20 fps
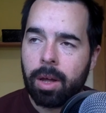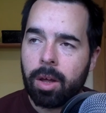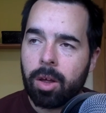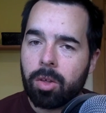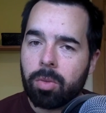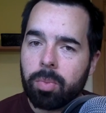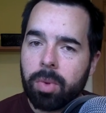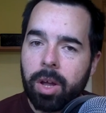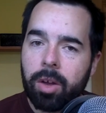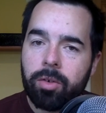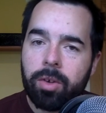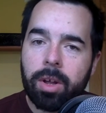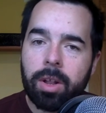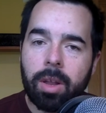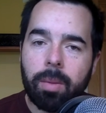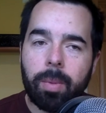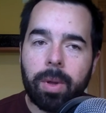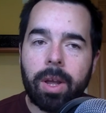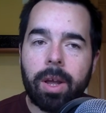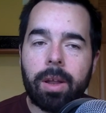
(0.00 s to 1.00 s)
especially at
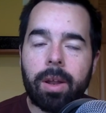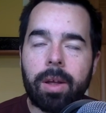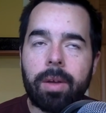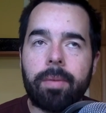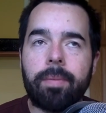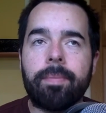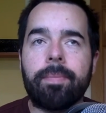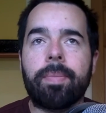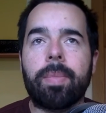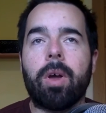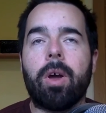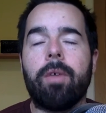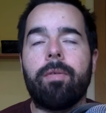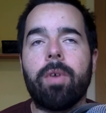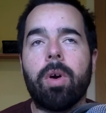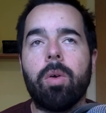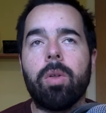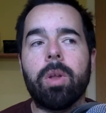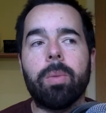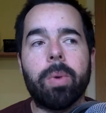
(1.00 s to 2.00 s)
the beginning, I
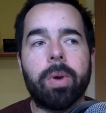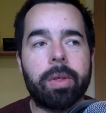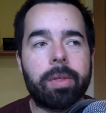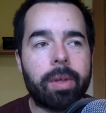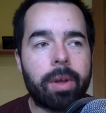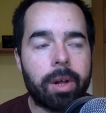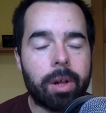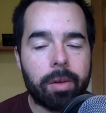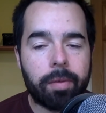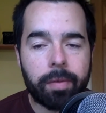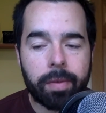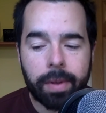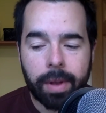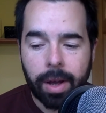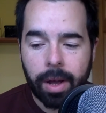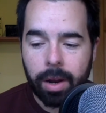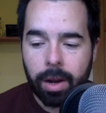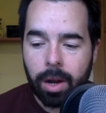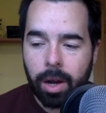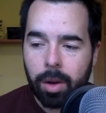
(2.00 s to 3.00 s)
found myself
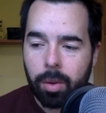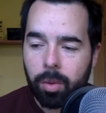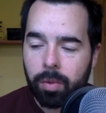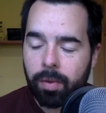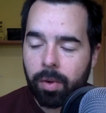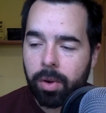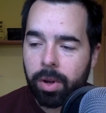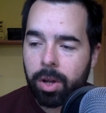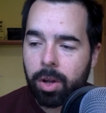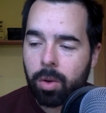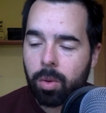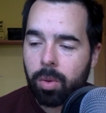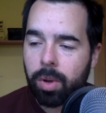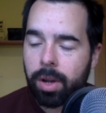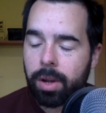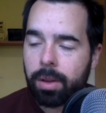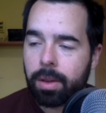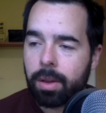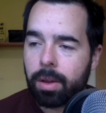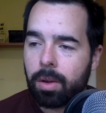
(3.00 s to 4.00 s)
that I was very
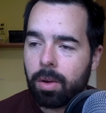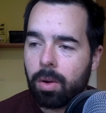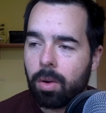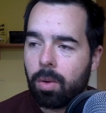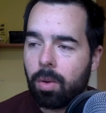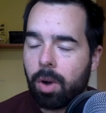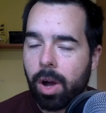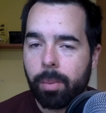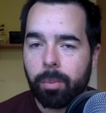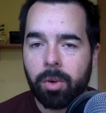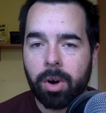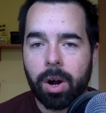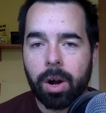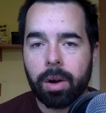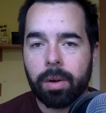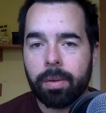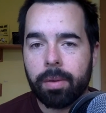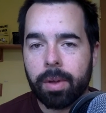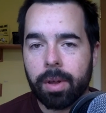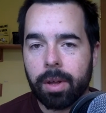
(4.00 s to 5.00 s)
quick to go, I'm
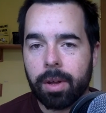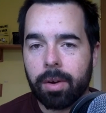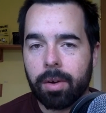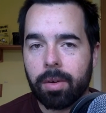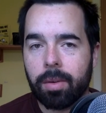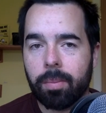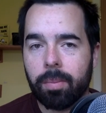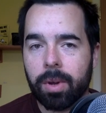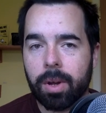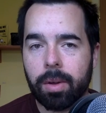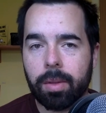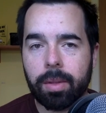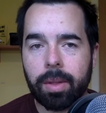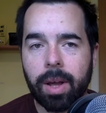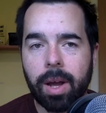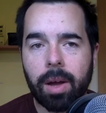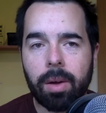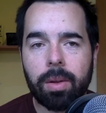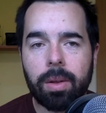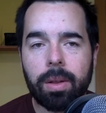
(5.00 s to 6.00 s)
wrong here, because
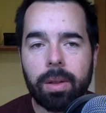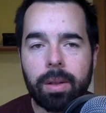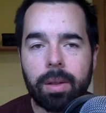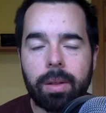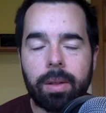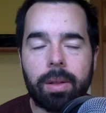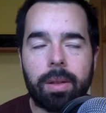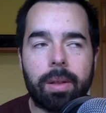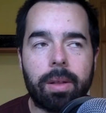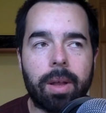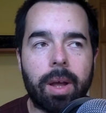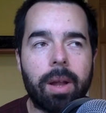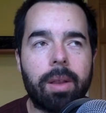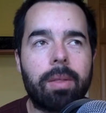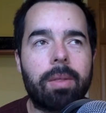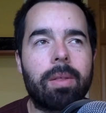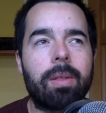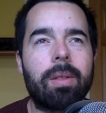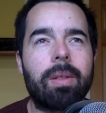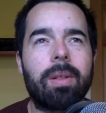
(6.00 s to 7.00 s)

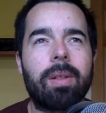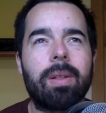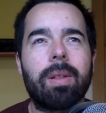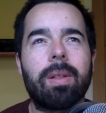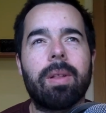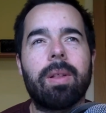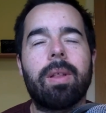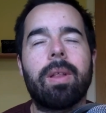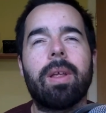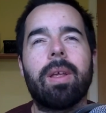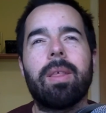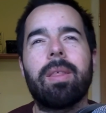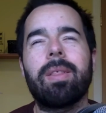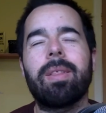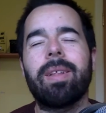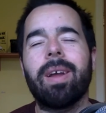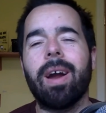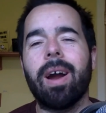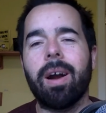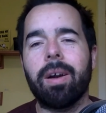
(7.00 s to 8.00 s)
that's the
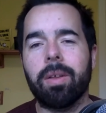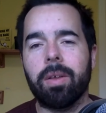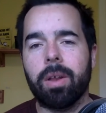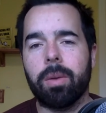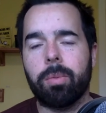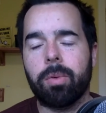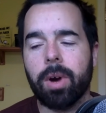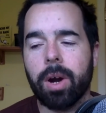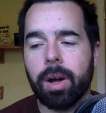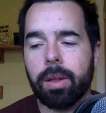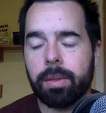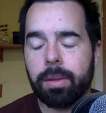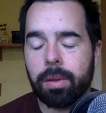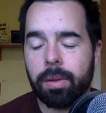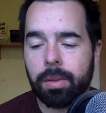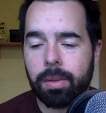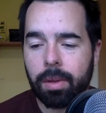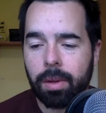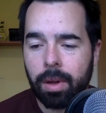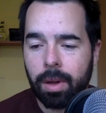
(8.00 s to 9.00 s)
start of the
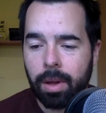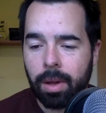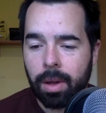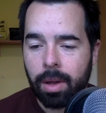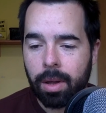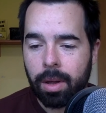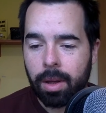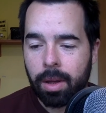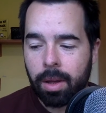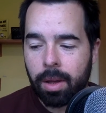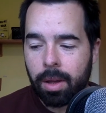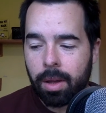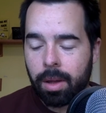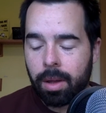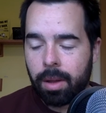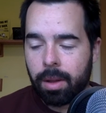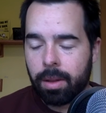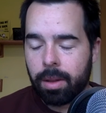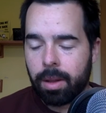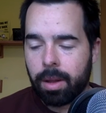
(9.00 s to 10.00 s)
process.
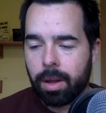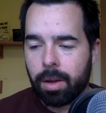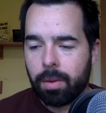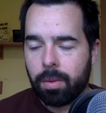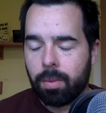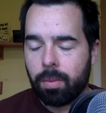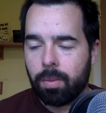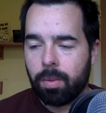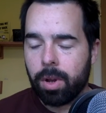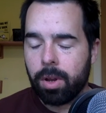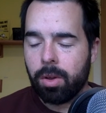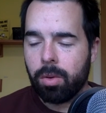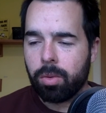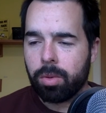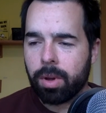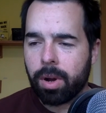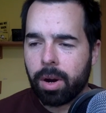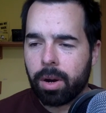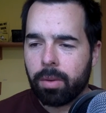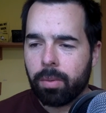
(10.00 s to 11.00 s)
That when you
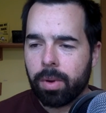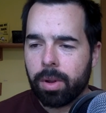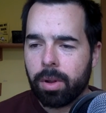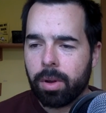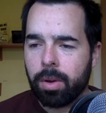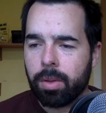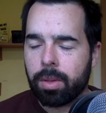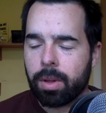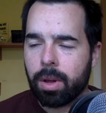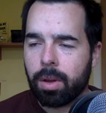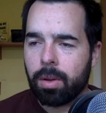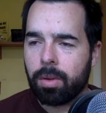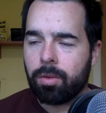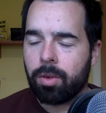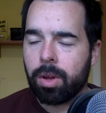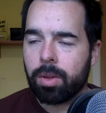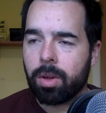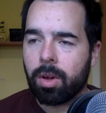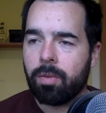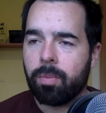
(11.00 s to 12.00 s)
start to realize that,
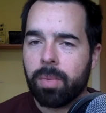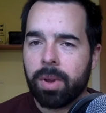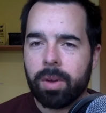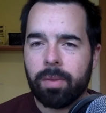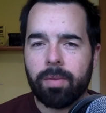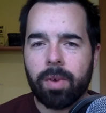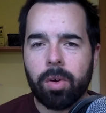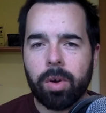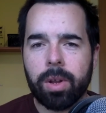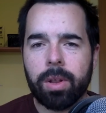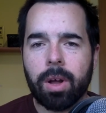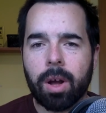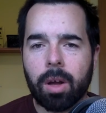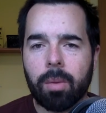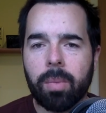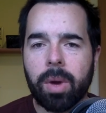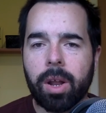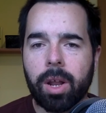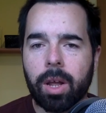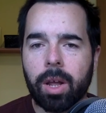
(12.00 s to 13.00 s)
geez, I've been very
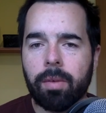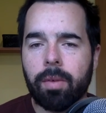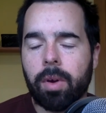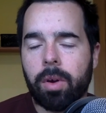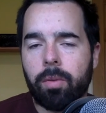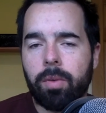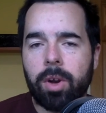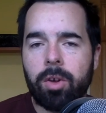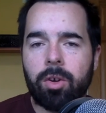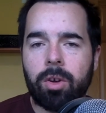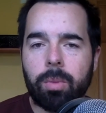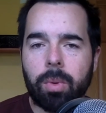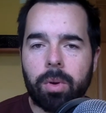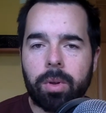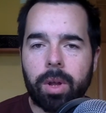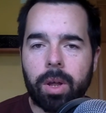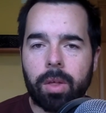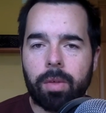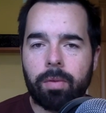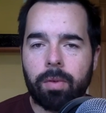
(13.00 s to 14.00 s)
dogmatic and very rigid
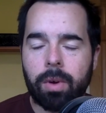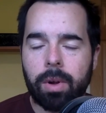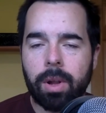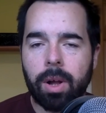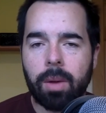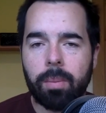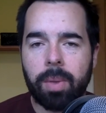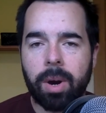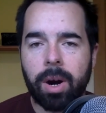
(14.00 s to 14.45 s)
about things for a long